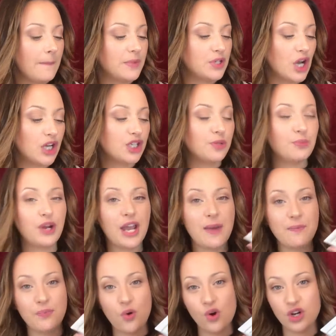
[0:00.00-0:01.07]
Dr.
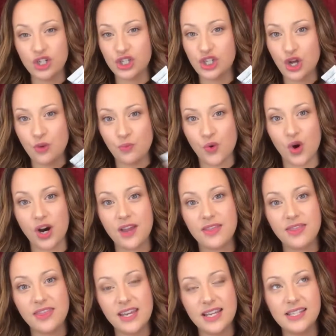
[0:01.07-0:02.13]
Brandt Pores No More.
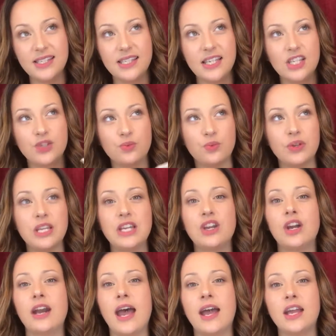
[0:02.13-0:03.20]
This is really
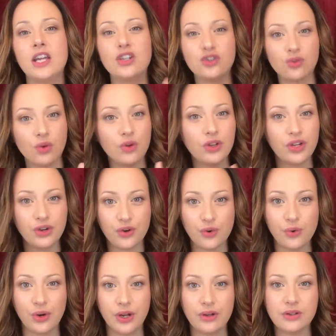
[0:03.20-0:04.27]
good at controlling
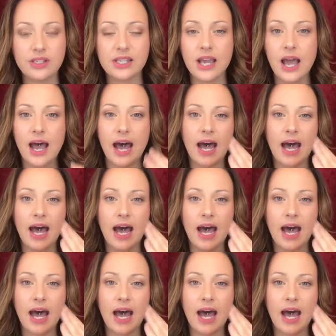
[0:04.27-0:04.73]
your oils.